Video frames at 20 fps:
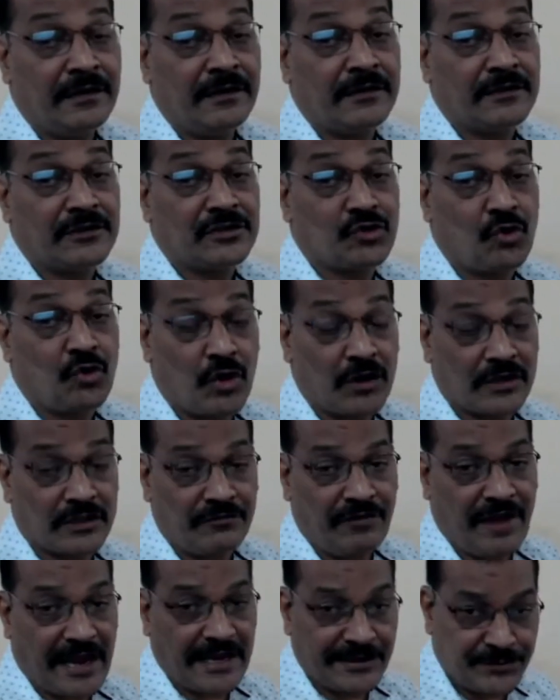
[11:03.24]
store the
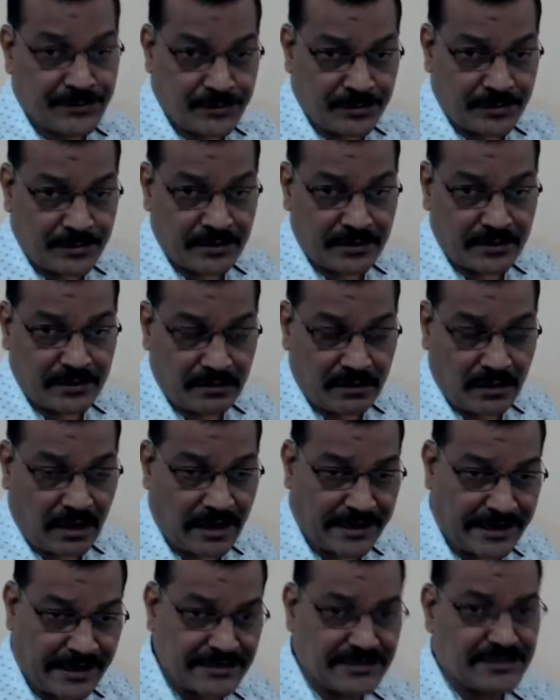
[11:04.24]
value
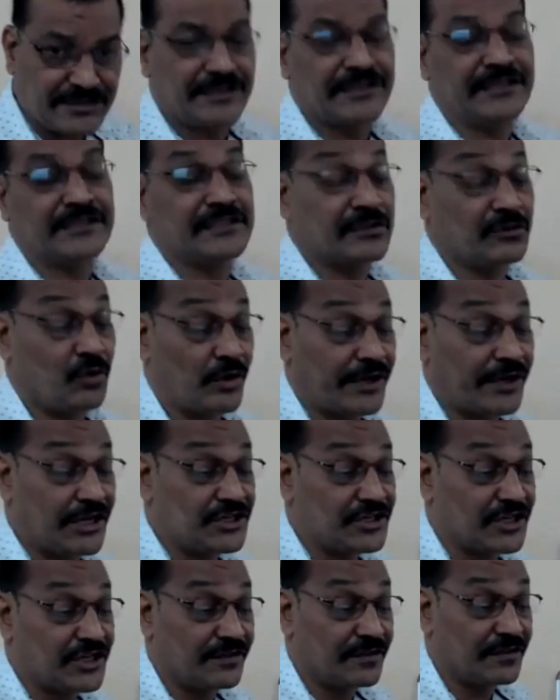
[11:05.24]
against its
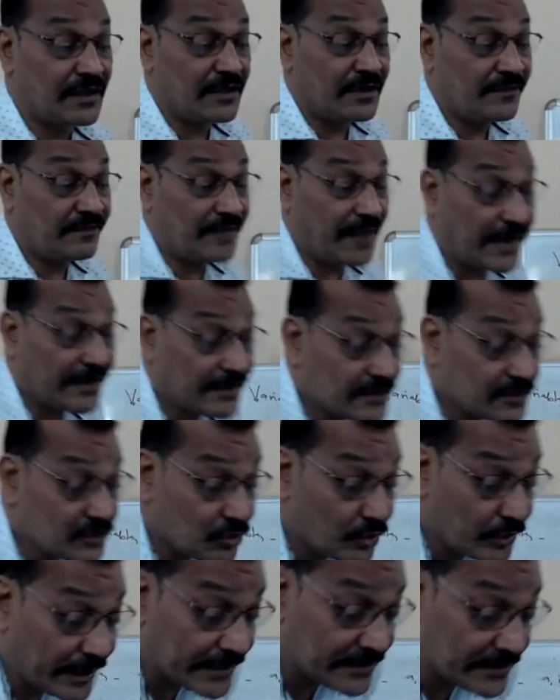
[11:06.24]
location, that is
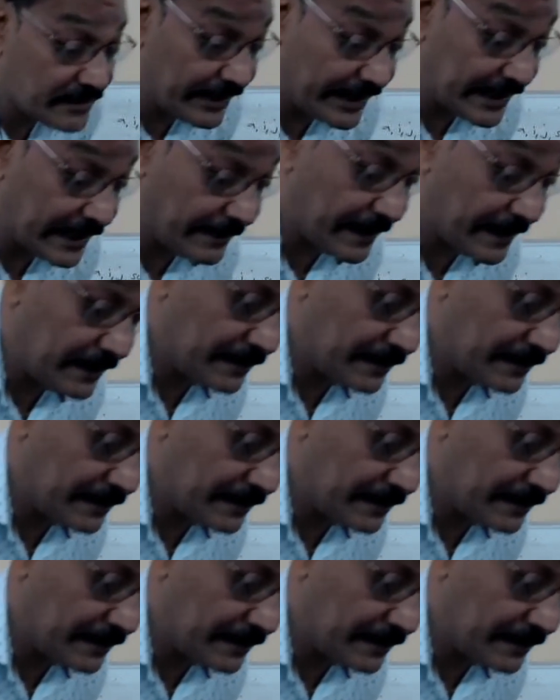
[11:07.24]
known as the variable.